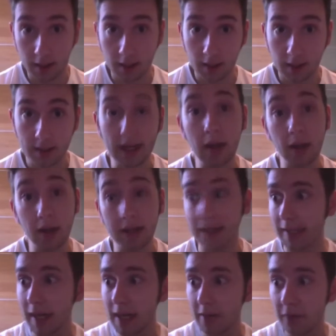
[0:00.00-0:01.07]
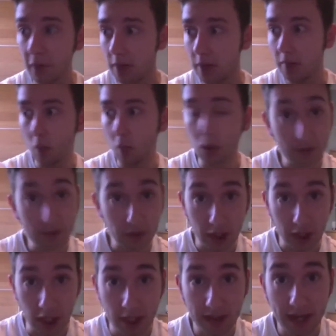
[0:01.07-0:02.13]
Now then, aside from what you just
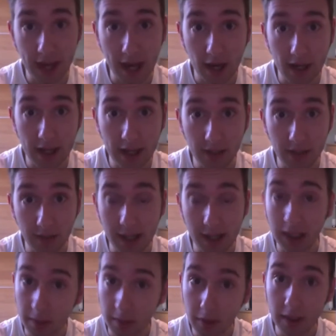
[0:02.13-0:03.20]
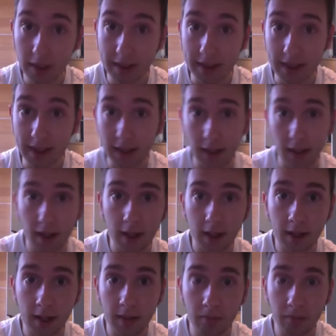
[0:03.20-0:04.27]
heard there in my community,
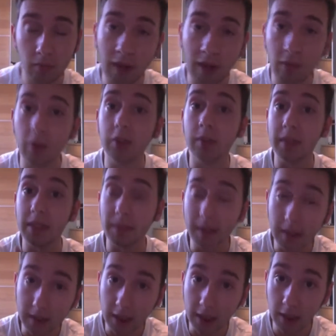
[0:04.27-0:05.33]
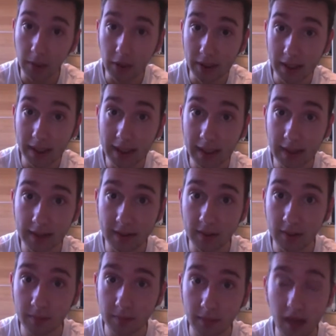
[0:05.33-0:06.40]
I've also been speaking to community
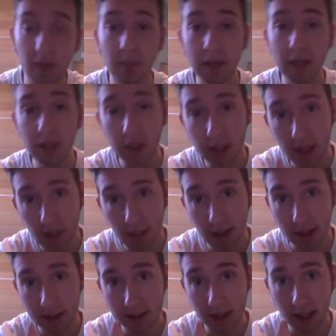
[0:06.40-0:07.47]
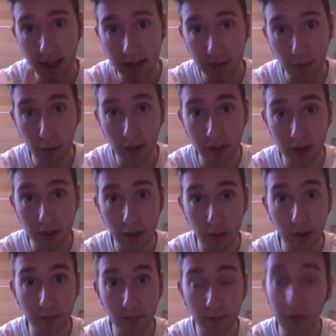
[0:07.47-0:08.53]
leaders. I've mentioned in the past that I've spoken to
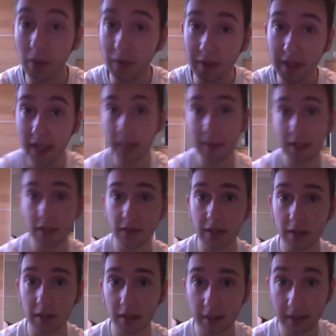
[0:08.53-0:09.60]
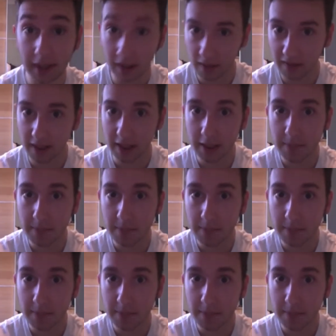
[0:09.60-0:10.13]
someone, the Reverend Nick Mansfield, Nick Levick,